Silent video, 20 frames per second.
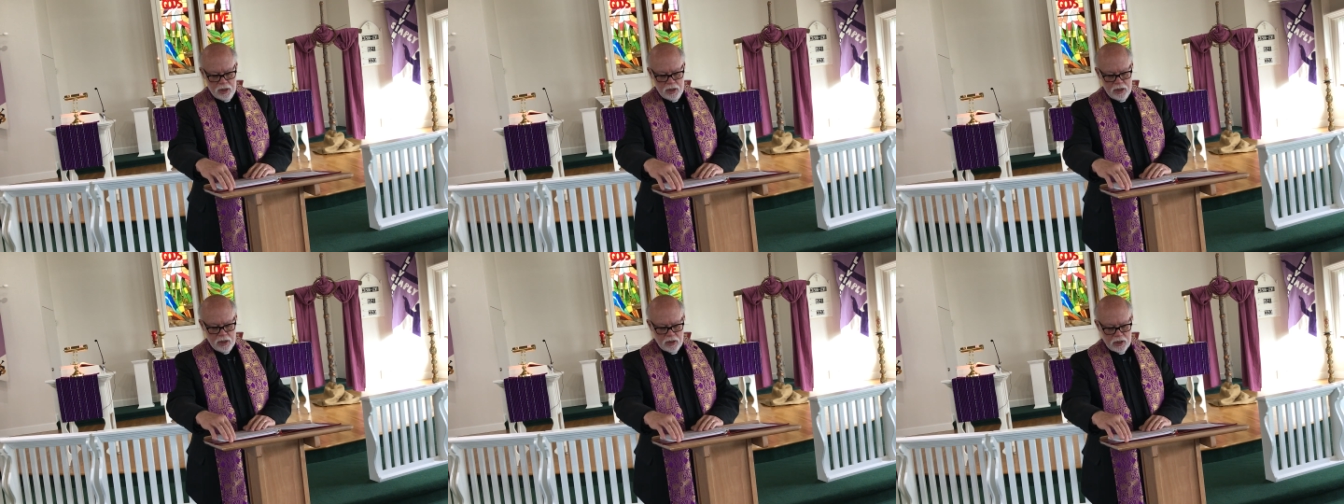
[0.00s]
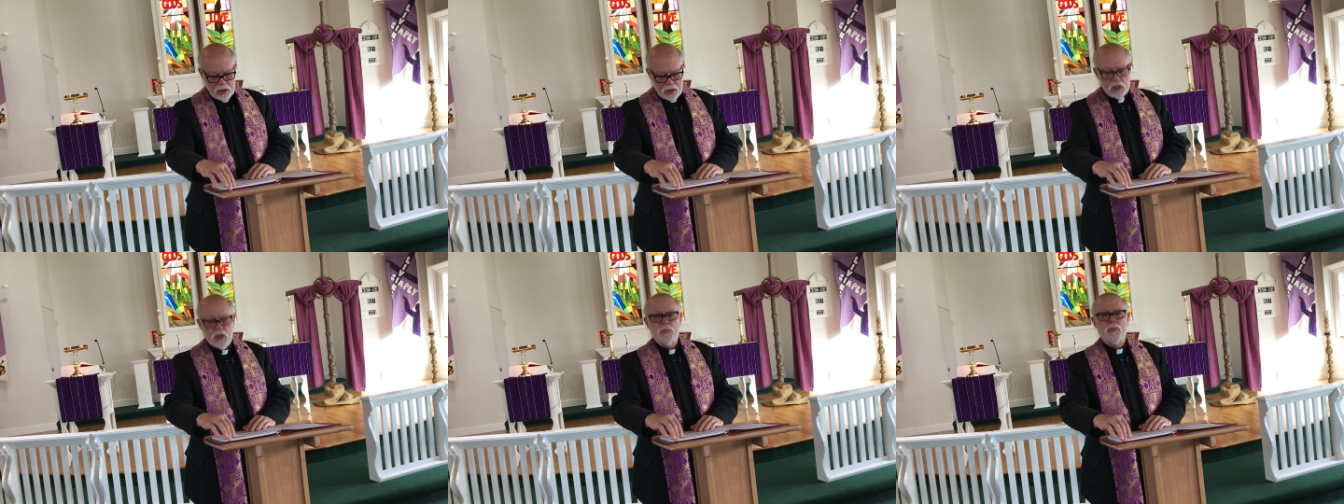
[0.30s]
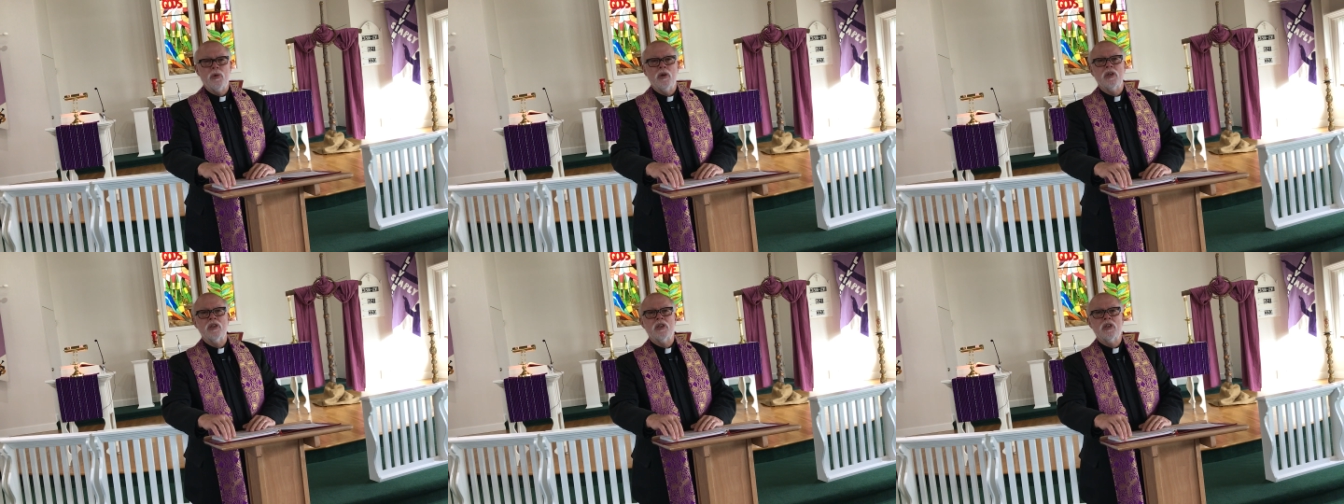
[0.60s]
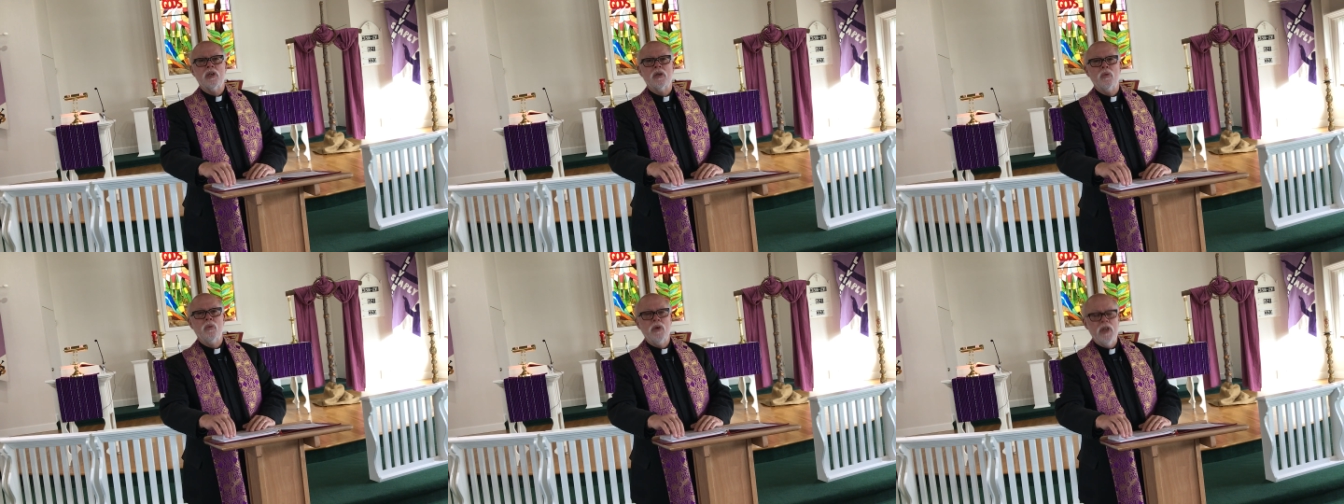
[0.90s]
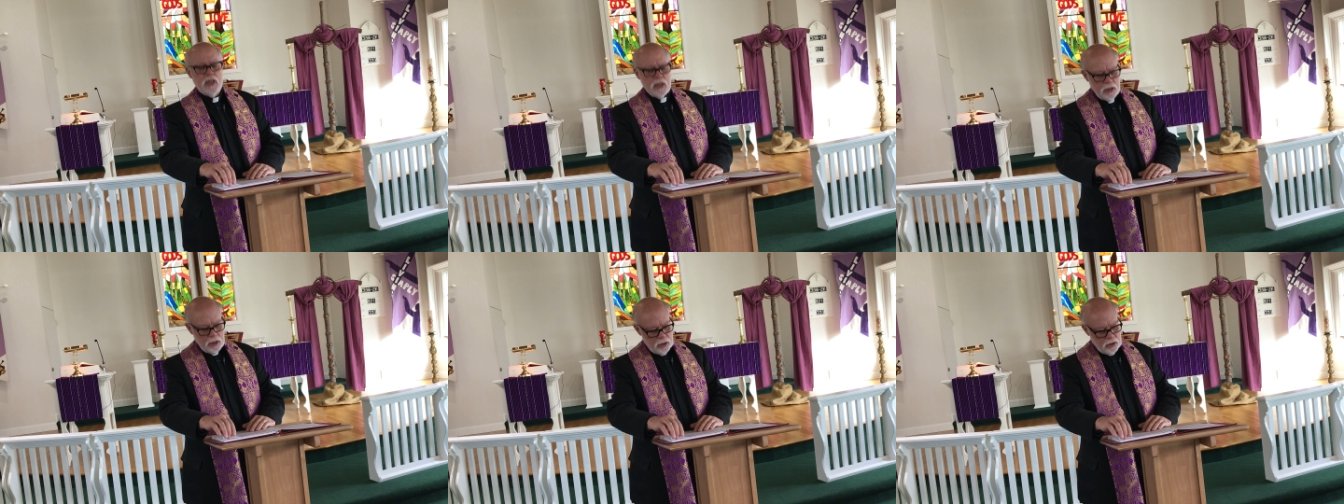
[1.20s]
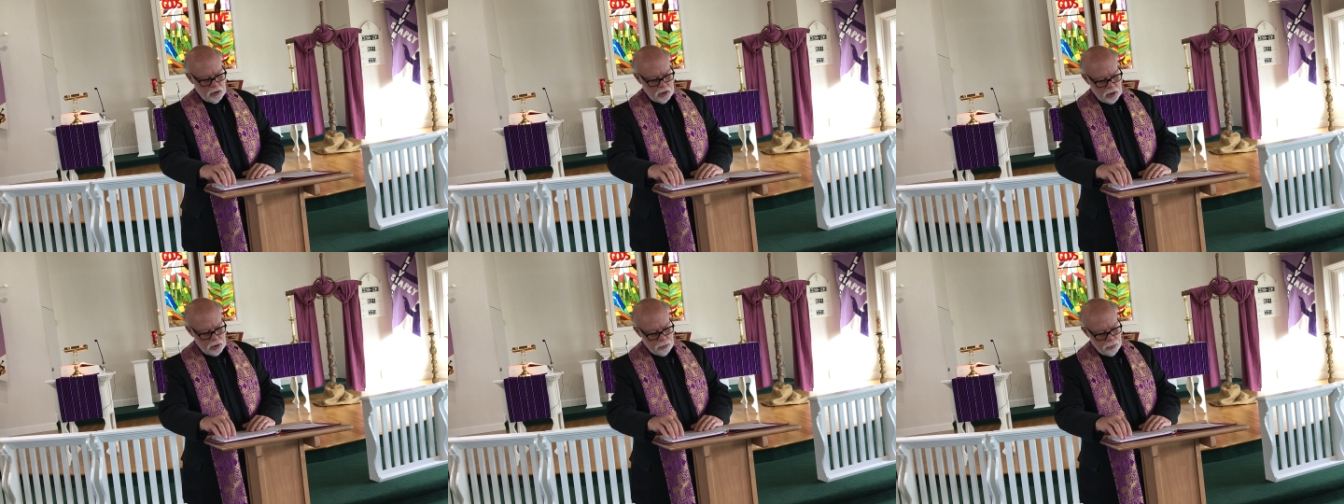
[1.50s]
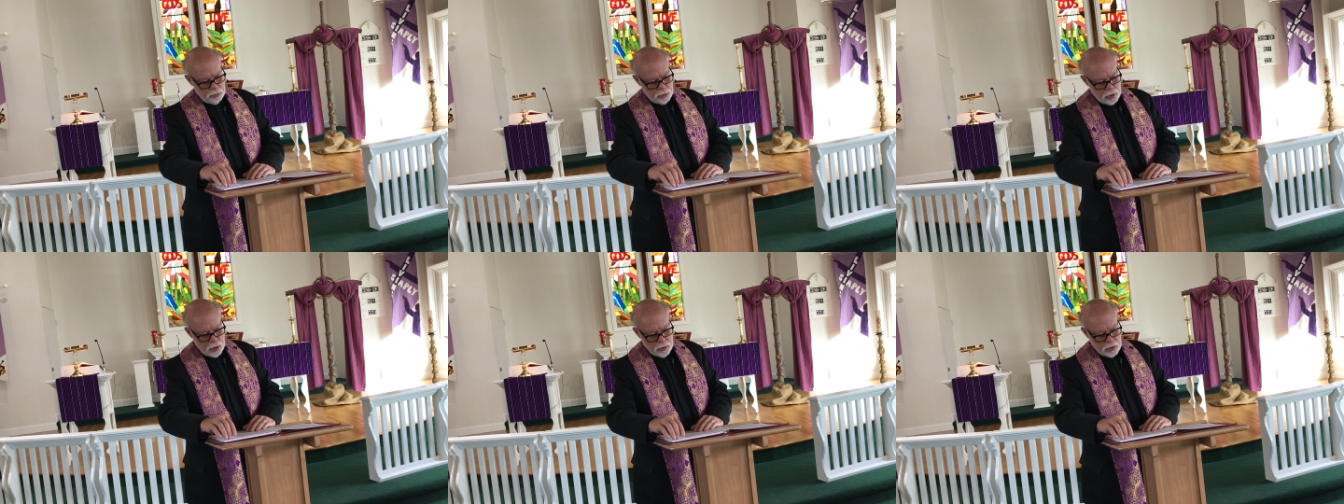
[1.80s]
is expressing weakness
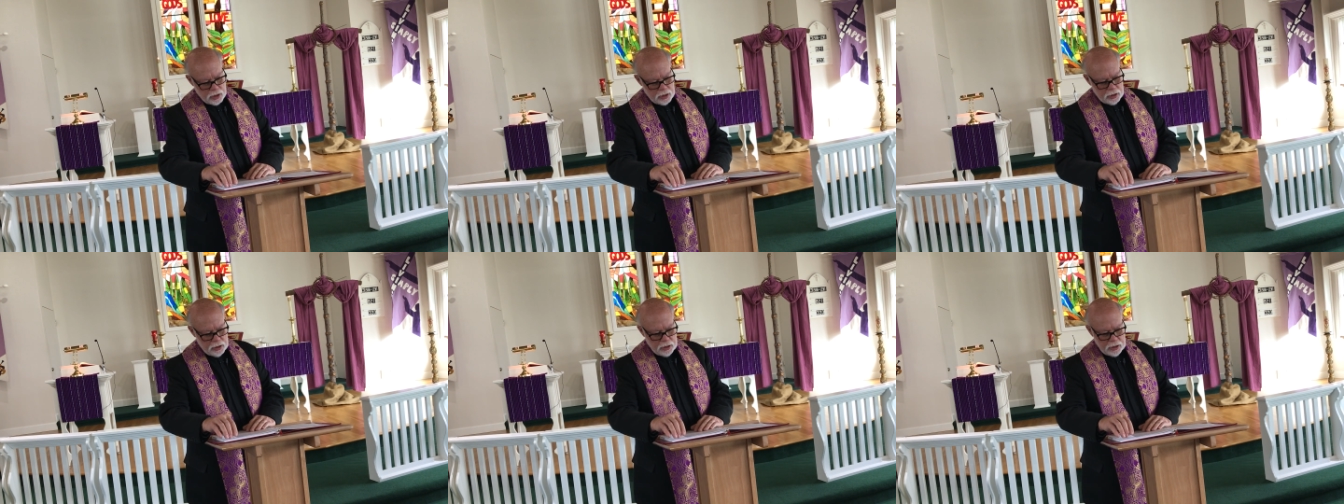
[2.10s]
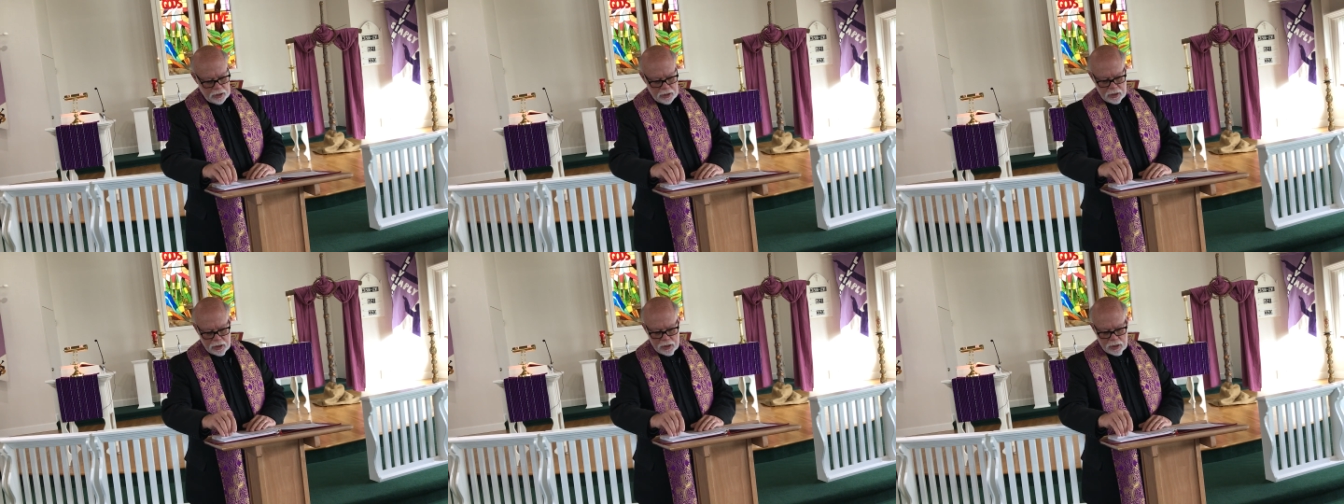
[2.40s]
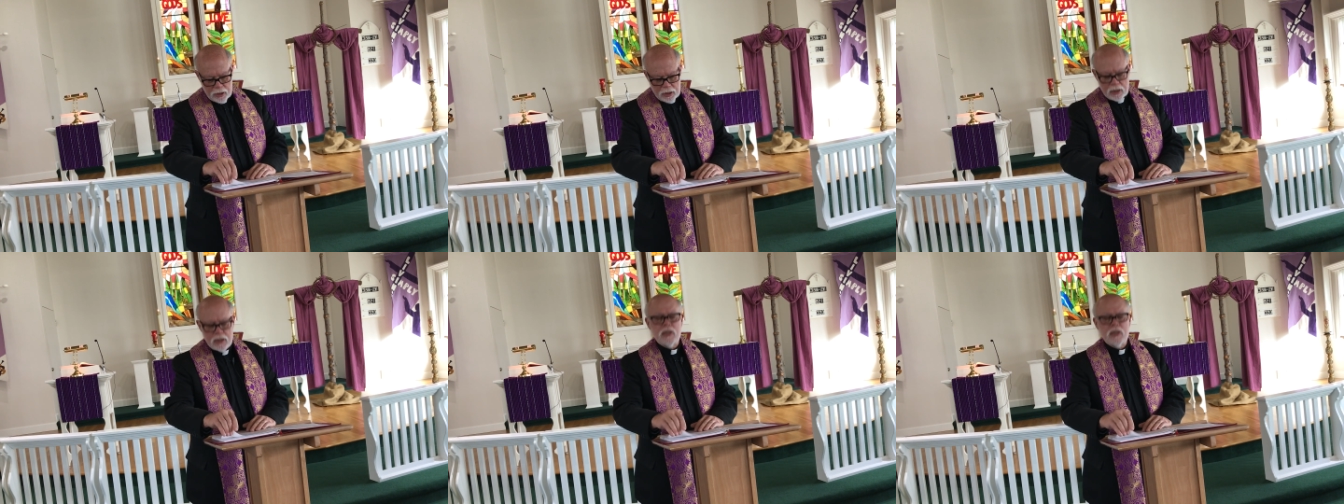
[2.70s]
and broken neediness,